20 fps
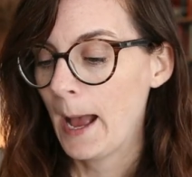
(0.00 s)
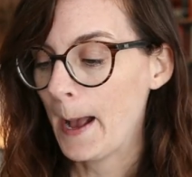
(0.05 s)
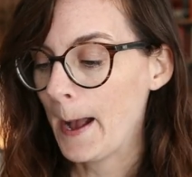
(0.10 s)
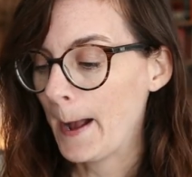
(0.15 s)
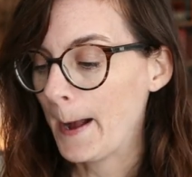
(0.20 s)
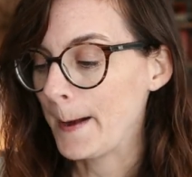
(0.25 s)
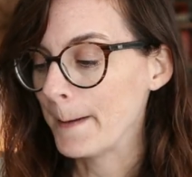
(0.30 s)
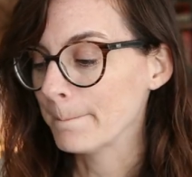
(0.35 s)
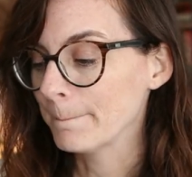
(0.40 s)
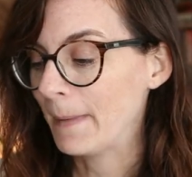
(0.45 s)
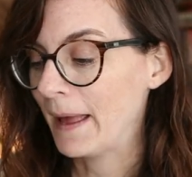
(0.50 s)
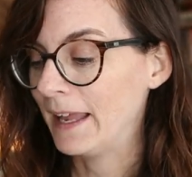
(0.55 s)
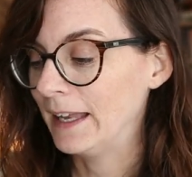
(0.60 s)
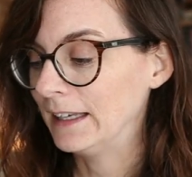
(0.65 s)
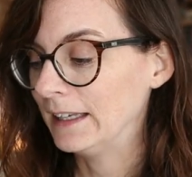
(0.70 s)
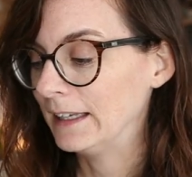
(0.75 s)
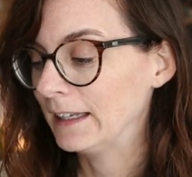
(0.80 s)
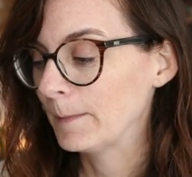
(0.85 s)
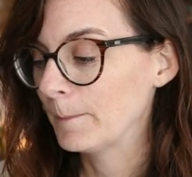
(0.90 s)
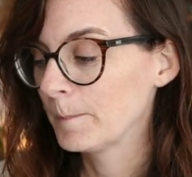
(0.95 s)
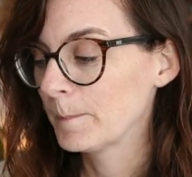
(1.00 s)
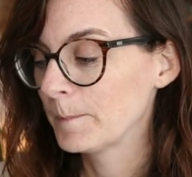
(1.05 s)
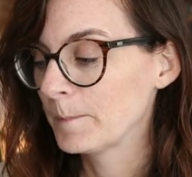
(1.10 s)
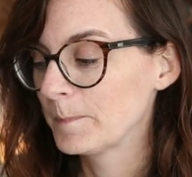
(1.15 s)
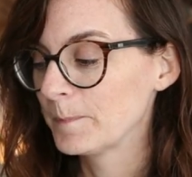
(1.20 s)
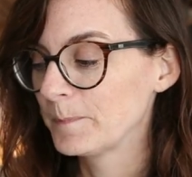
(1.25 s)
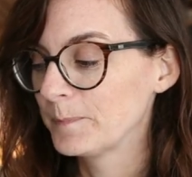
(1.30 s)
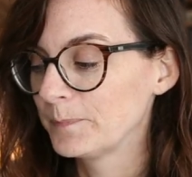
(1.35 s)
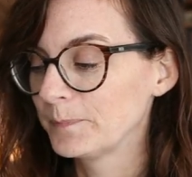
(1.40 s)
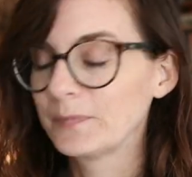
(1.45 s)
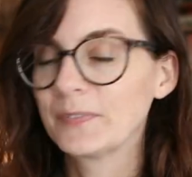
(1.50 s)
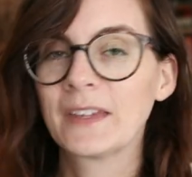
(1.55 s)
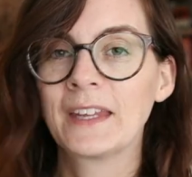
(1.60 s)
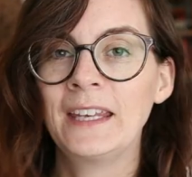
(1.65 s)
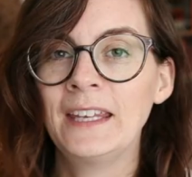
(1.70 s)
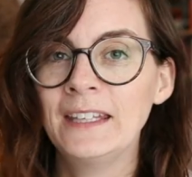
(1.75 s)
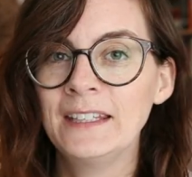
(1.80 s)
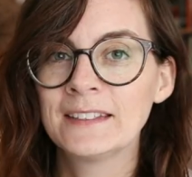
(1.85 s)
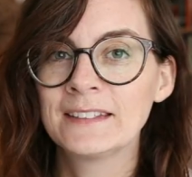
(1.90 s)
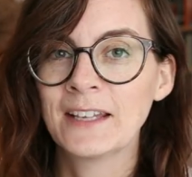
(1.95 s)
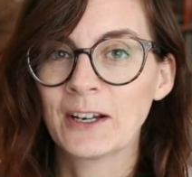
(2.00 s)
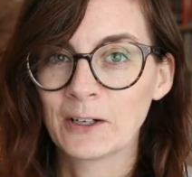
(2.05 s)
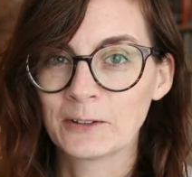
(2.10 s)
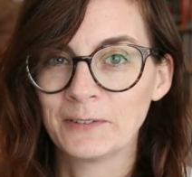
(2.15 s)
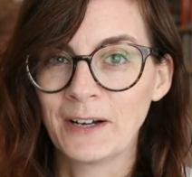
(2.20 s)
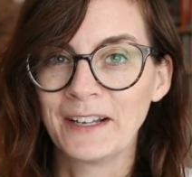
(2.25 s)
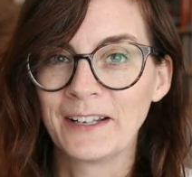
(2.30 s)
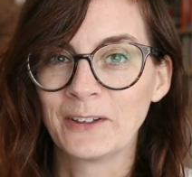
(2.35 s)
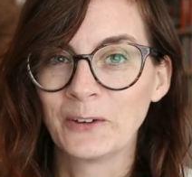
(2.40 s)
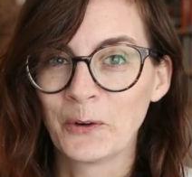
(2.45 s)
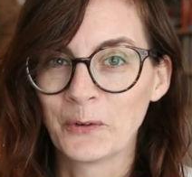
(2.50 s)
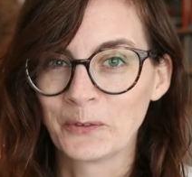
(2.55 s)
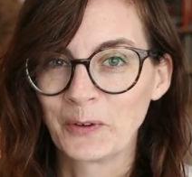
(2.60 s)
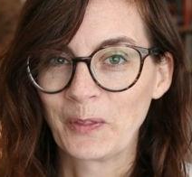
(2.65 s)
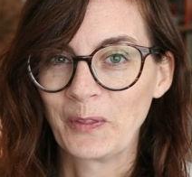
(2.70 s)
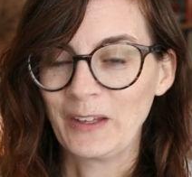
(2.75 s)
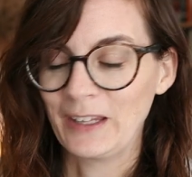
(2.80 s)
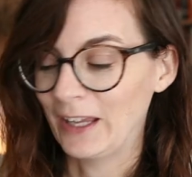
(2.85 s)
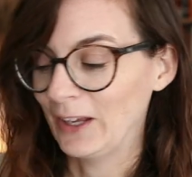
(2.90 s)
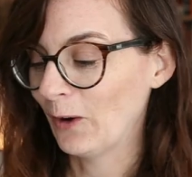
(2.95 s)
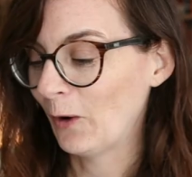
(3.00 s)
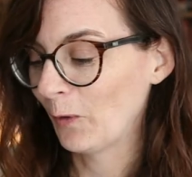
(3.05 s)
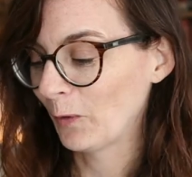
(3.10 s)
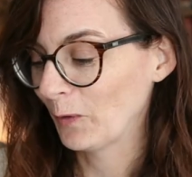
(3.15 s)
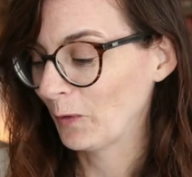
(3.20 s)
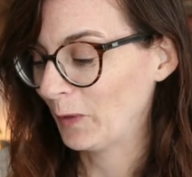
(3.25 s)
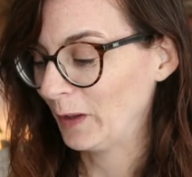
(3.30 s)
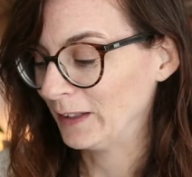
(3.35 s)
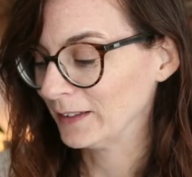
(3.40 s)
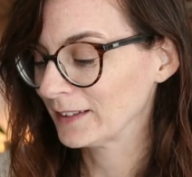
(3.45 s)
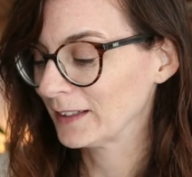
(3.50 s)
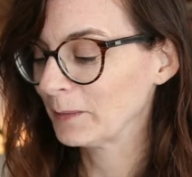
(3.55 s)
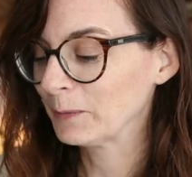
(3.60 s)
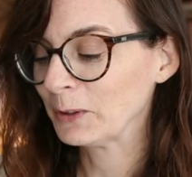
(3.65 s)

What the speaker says: And he's terrified and overthinking all the things.